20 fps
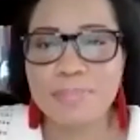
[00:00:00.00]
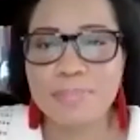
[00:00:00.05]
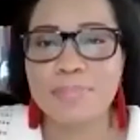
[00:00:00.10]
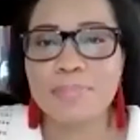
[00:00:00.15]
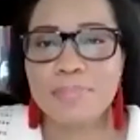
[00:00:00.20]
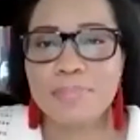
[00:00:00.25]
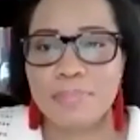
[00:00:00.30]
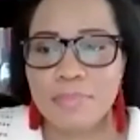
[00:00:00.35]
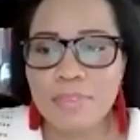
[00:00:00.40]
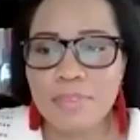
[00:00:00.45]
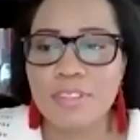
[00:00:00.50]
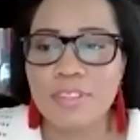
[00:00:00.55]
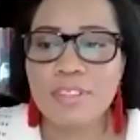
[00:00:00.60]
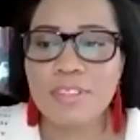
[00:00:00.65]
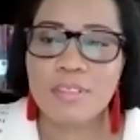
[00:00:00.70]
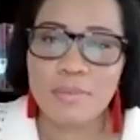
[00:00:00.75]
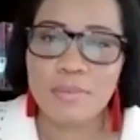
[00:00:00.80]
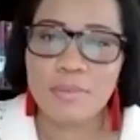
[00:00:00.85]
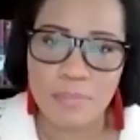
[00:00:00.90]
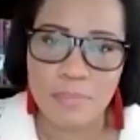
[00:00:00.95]
being
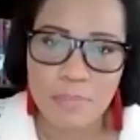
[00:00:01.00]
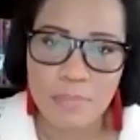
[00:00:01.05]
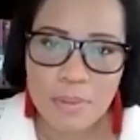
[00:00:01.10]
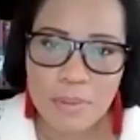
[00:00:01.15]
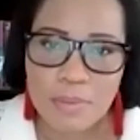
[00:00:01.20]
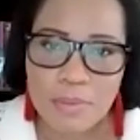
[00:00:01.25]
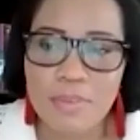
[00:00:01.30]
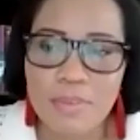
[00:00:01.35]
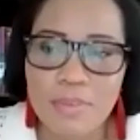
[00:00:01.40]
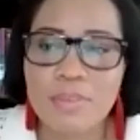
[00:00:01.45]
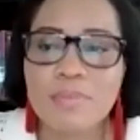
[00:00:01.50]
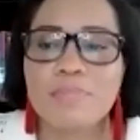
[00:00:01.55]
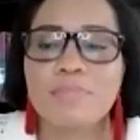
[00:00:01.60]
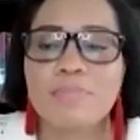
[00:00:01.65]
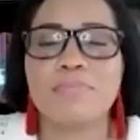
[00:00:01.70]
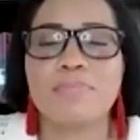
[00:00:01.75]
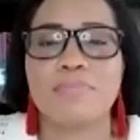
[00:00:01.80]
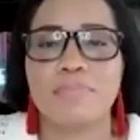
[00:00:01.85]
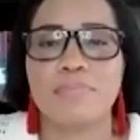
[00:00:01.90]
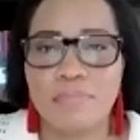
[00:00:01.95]
respected, right?
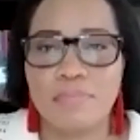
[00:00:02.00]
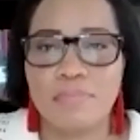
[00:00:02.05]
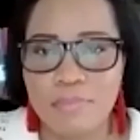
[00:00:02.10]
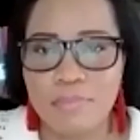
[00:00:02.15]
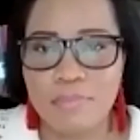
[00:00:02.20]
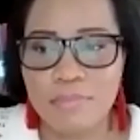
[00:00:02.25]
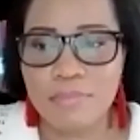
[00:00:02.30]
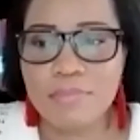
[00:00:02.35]
It's about